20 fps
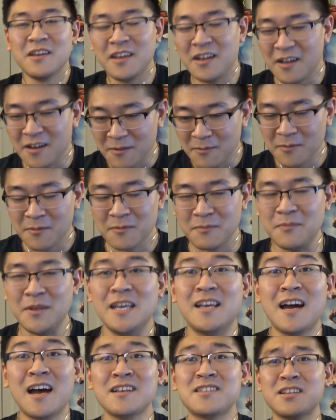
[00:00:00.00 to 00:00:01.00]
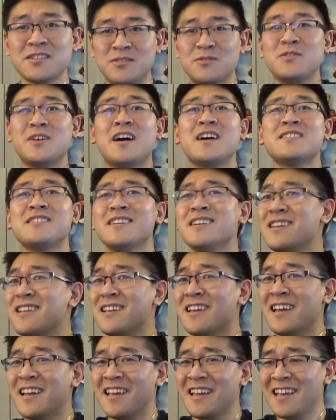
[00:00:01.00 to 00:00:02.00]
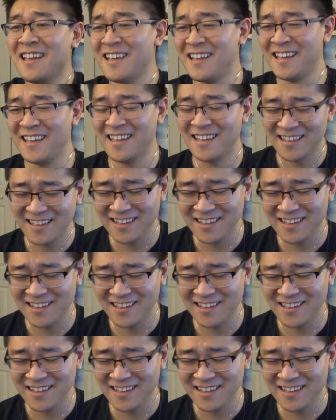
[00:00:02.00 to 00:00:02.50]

You know, Mikasa Sukasa.